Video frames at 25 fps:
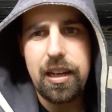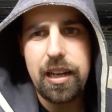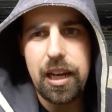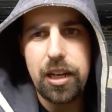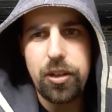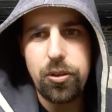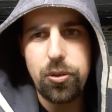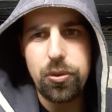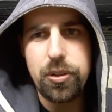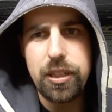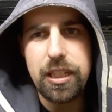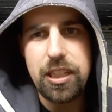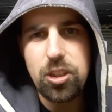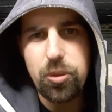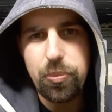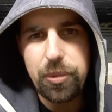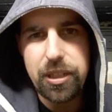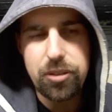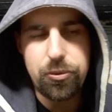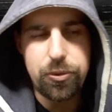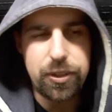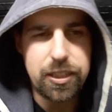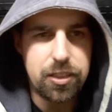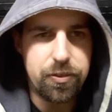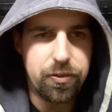and you need to be
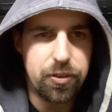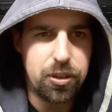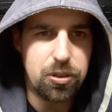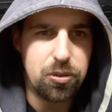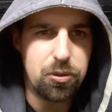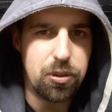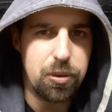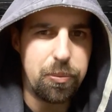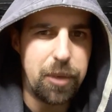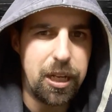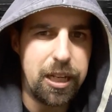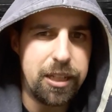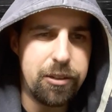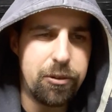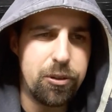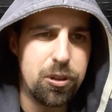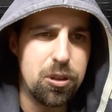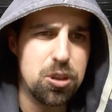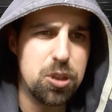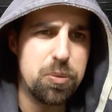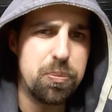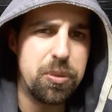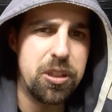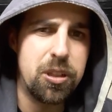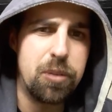transferred to a military
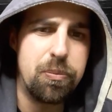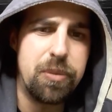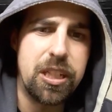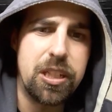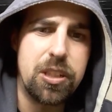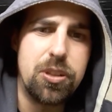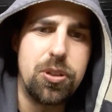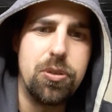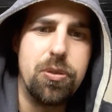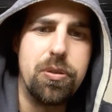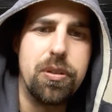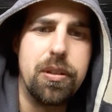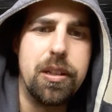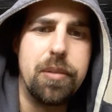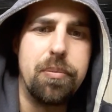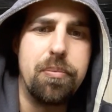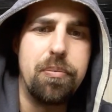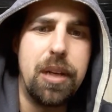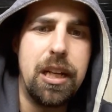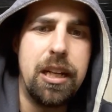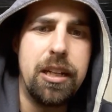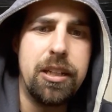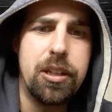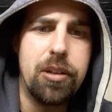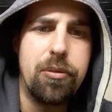hospital because you're a
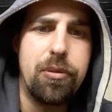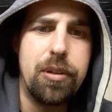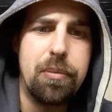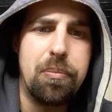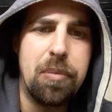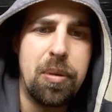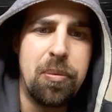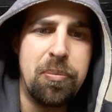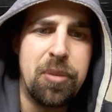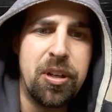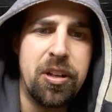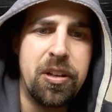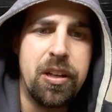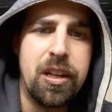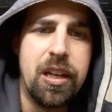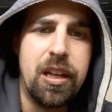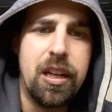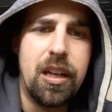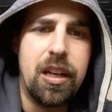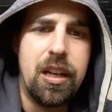military member.